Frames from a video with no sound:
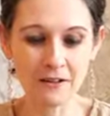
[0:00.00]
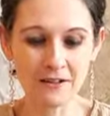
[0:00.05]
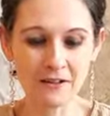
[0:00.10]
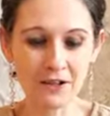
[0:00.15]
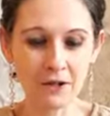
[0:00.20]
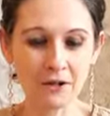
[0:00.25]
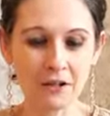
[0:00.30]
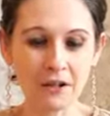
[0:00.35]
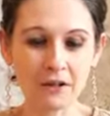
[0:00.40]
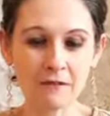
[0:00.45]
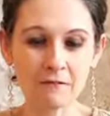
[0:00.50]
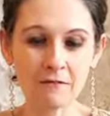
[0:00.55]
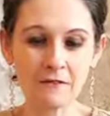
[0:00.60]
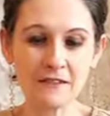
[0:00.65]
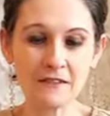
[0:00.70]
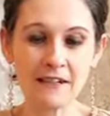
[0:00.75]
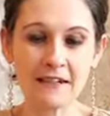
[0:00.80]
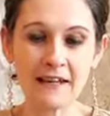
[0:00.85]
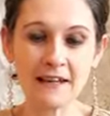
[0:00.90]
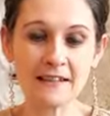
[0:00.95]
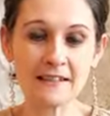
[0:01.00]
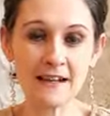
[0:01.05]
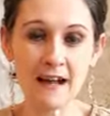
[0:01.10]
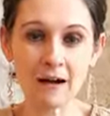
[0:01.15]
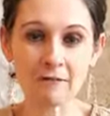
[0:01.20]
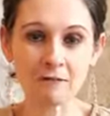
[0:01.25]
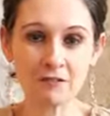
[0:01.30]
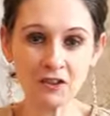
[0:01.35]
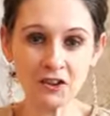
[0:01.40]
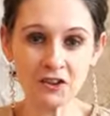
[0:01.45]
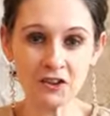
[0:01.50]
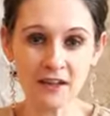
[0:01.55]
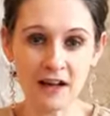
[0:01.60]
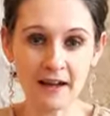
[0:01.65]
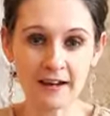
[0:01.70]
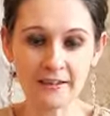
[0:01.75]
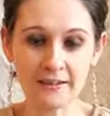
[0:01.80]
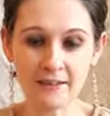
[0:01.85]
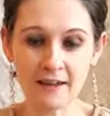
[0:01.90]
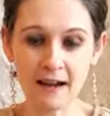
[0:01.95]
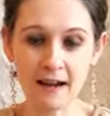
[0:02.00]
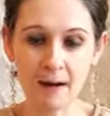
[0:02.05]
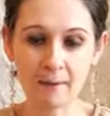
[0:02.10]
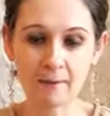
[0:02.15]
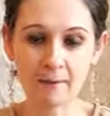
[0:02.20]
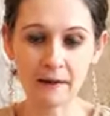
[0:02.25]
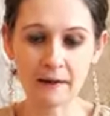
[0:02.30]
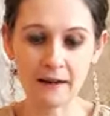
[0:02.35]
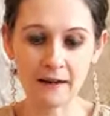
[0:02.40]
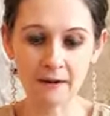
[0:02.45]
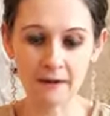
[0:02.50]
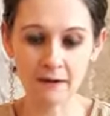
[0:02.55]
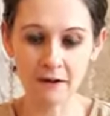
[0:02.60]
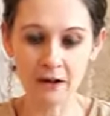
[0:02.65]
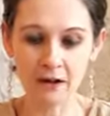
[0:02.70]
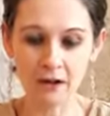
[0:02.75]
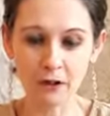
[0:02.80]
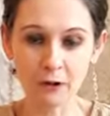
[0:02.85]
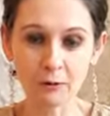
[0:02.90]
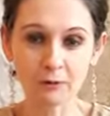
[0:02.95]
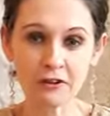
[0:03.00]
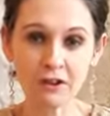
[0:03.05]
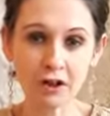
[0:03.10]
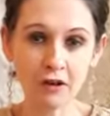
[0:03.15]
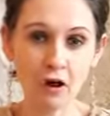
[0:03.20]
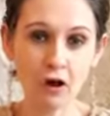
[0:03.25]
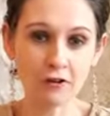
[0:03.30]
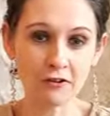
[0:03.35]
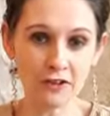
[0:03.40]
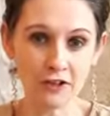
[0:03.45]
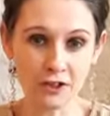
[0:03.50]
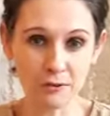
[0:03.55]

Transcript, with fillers: So you can see it's an average size cap here. Looks a lot